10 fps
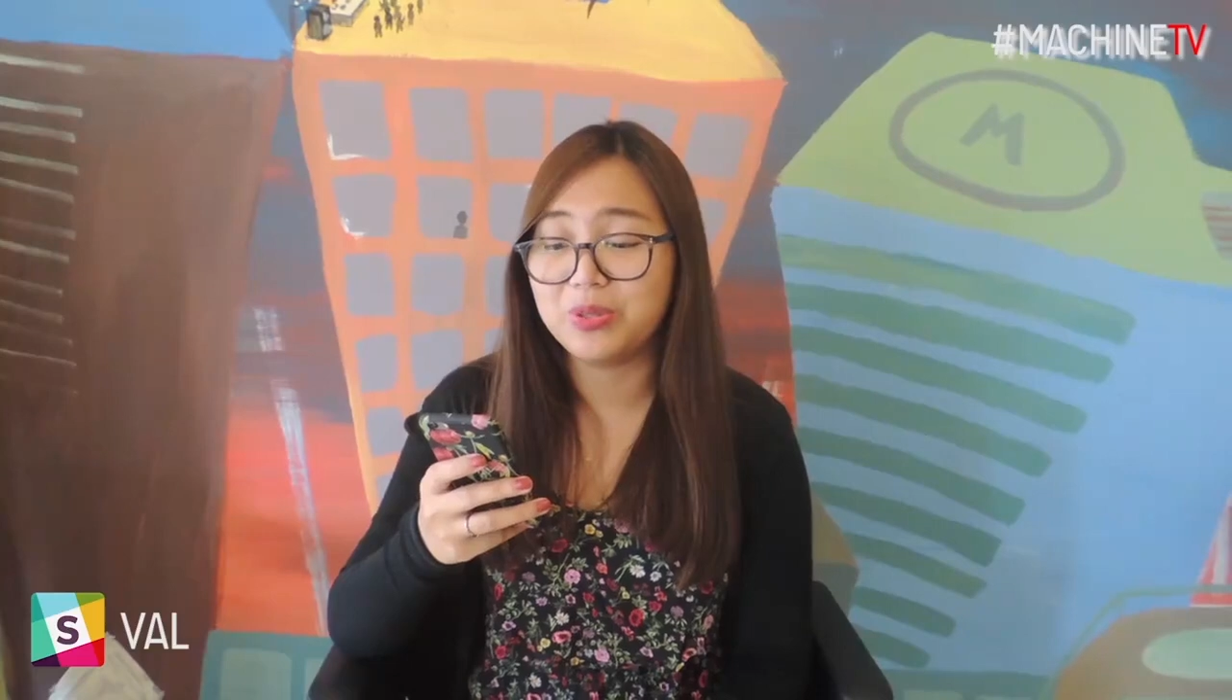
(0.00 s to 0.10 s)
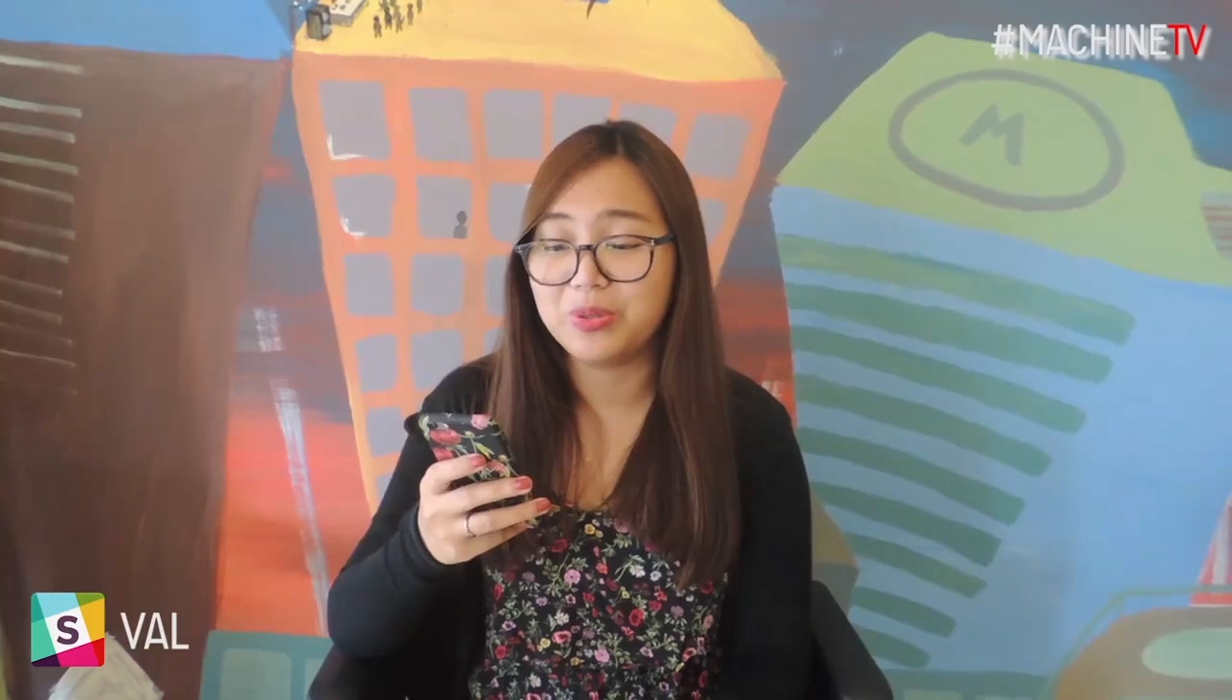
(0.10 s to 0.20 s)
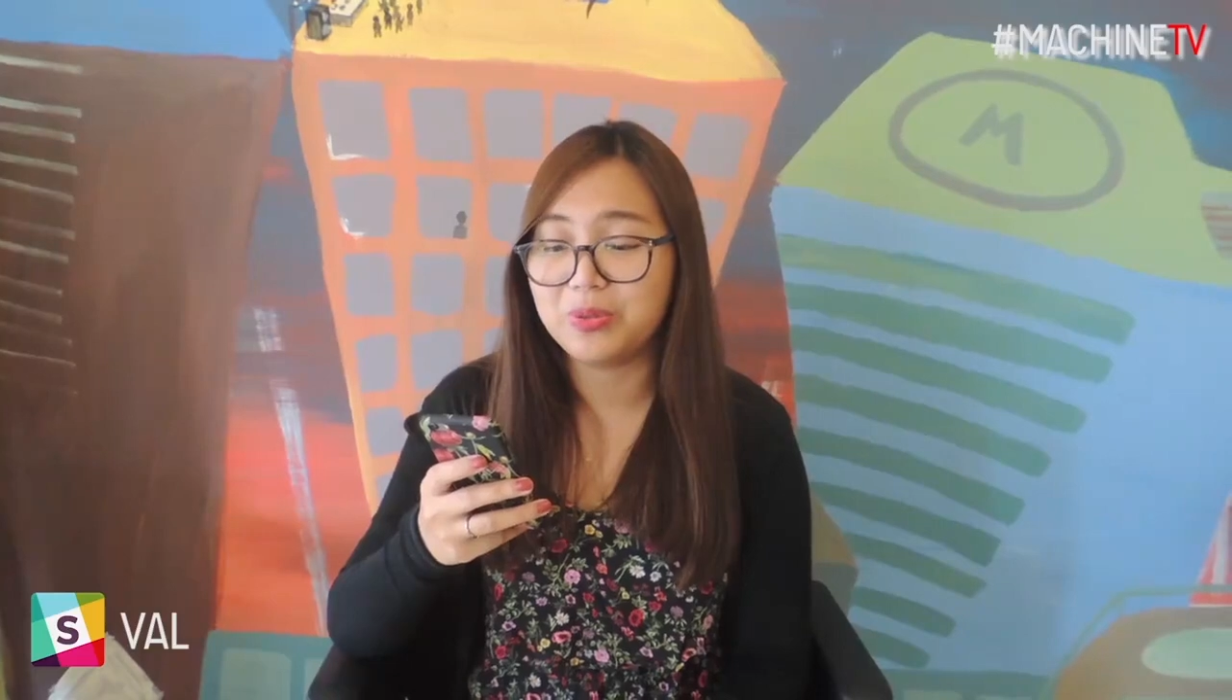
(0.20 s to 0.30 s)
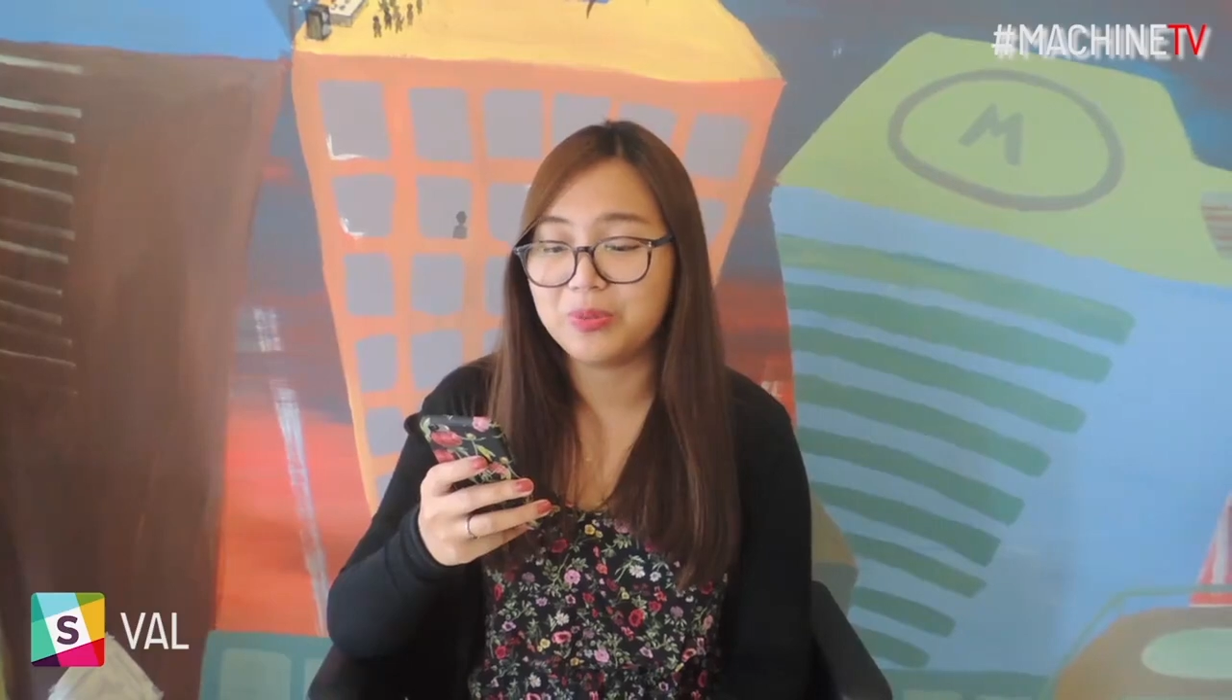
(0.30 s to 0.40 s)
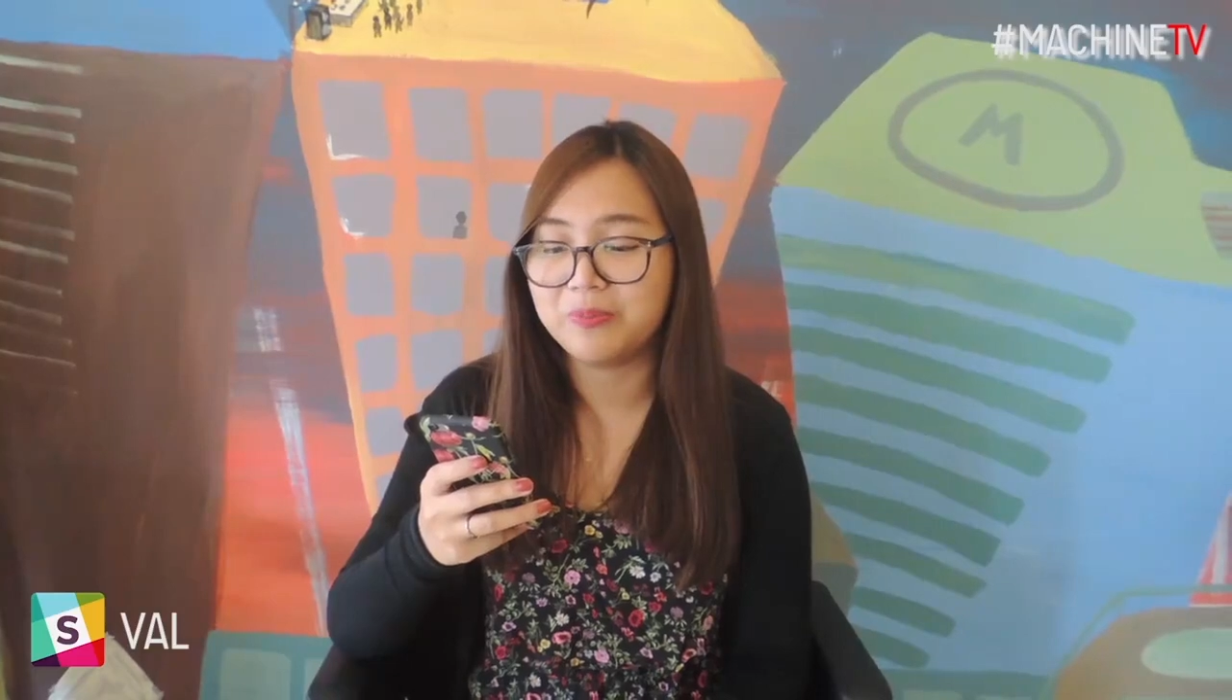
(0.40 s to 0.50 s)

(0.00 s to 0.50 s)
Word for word: who?